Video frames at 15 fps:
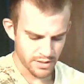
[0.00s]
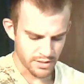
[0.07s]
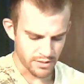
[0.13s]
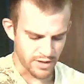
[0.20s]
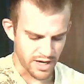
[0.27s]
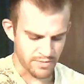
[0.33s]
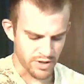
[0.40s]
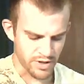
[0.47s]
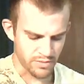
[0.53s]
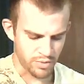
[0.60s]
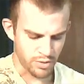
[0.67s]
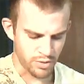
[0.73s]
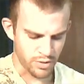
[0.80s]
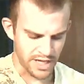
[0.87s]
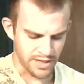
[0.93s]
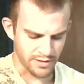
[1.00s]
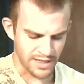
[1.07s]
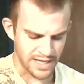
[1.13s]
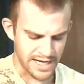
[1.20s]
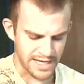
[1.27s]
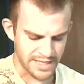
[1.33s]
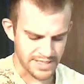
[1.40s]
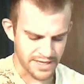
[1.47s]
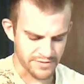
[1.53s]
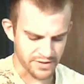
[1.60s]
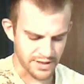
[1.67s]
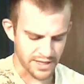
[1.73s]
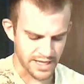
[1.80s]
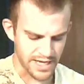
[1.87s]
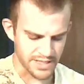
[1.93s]
Grandmother poured out glass after
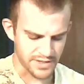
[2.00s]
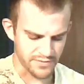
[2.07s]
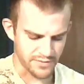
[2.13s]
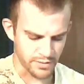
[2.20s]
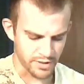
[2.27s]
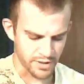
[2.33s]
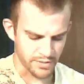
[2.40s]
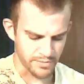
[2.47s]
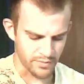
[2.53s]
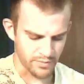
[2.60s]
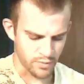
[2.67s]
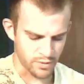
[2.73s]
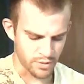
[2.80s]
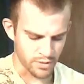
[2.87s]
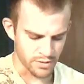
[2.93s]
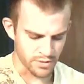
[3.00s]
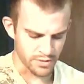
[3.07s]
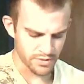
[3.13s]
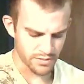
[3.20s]
glass for him and warned,